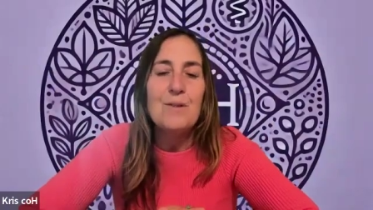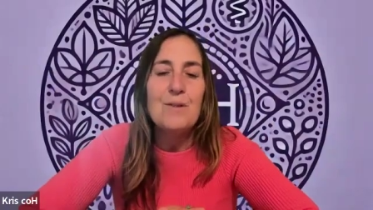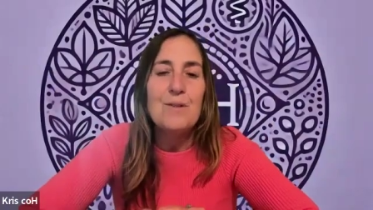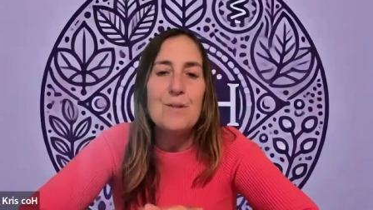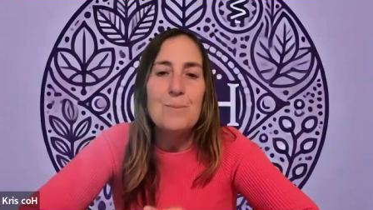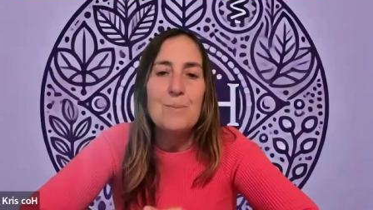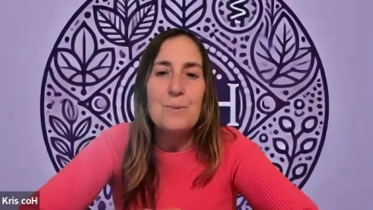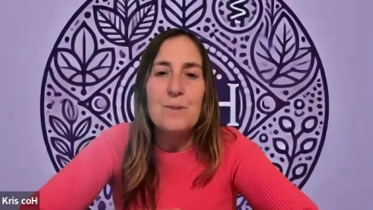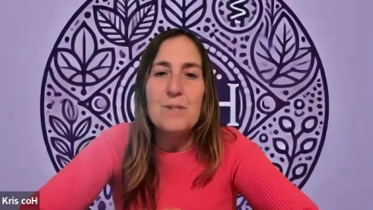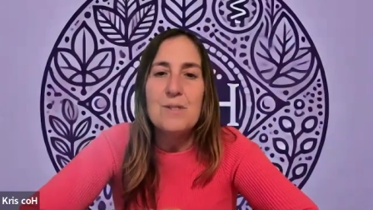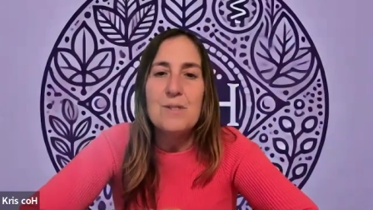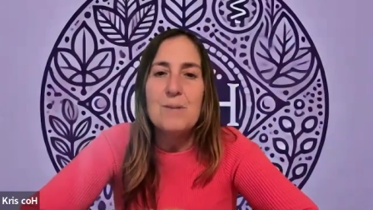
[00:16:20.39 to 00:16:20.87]

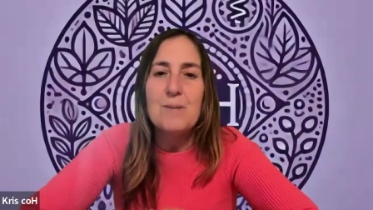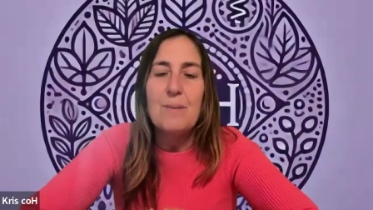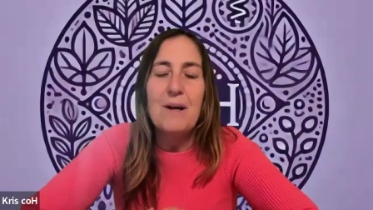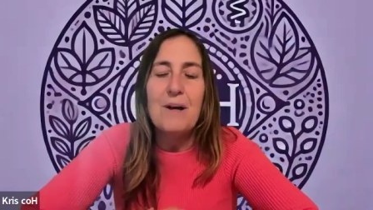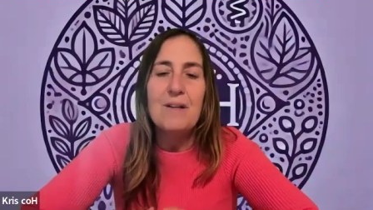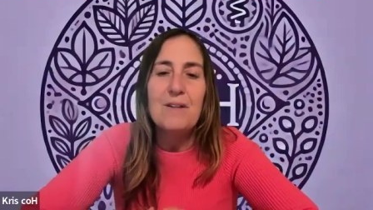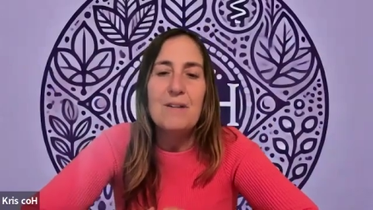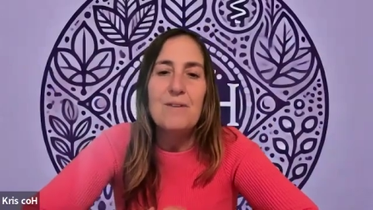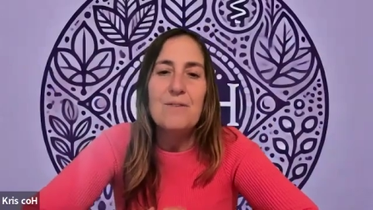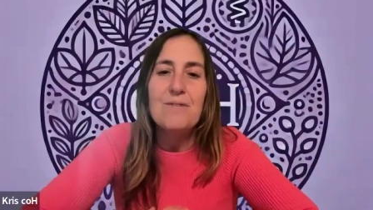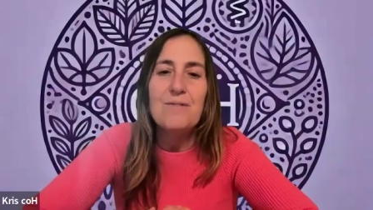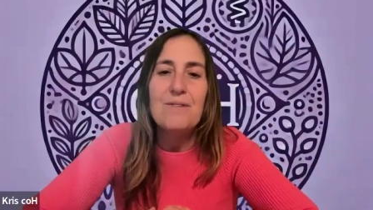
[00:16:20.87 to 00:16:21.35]
just put some
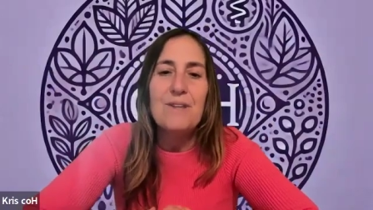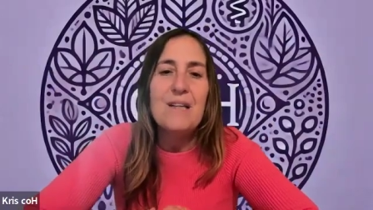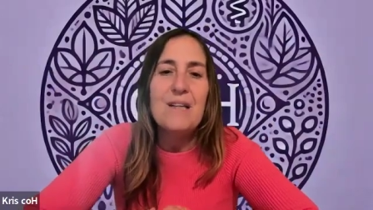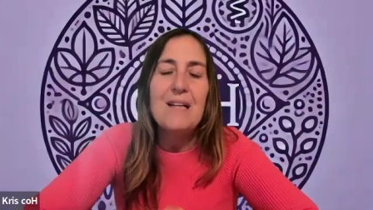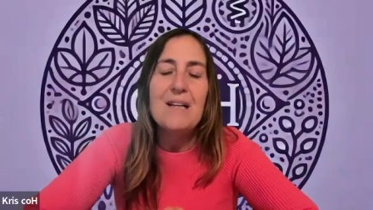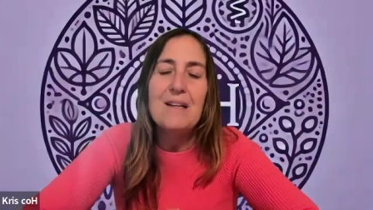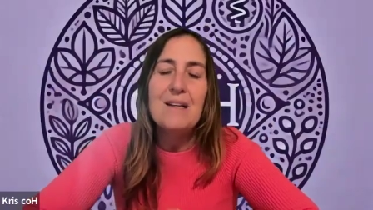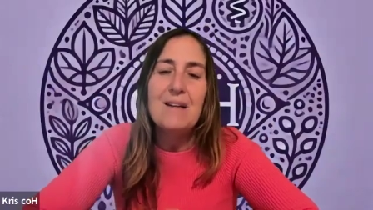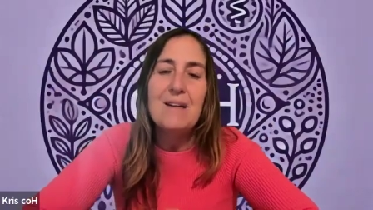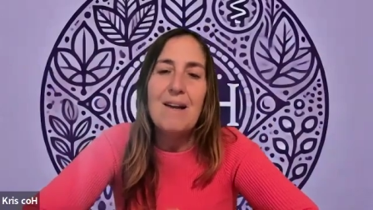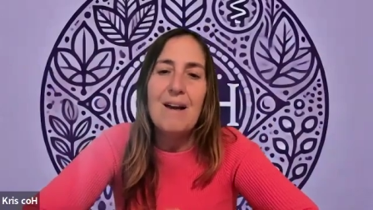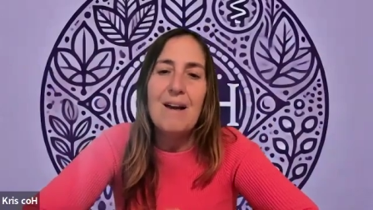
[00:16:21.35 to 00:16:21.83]
on your
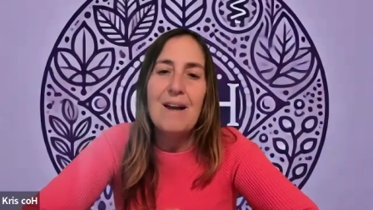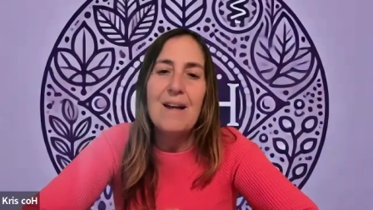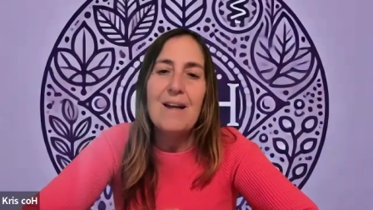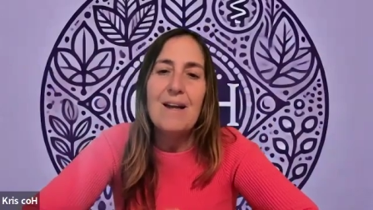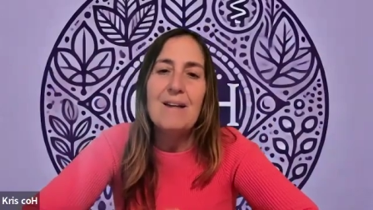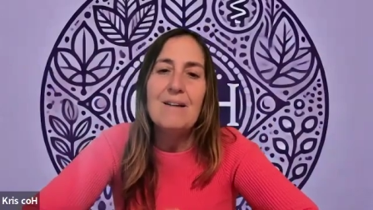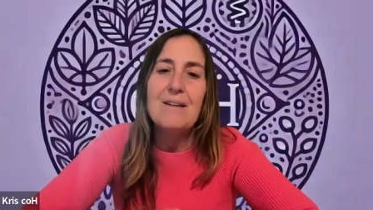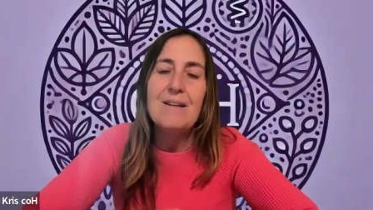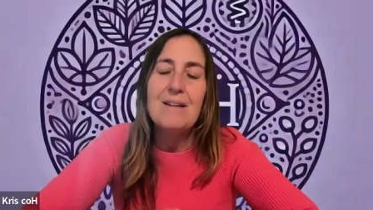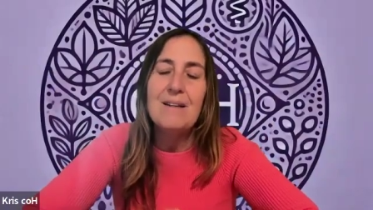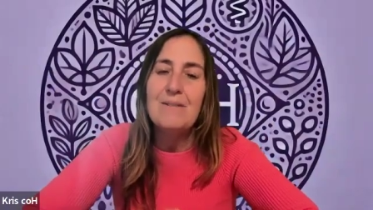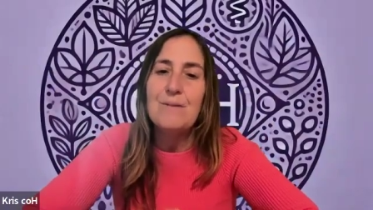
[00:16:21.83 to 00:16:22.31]
feet at
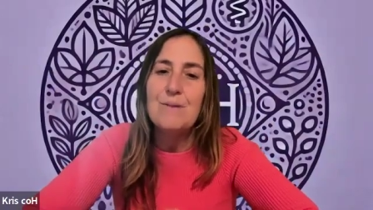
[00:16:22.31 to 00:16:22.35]
night.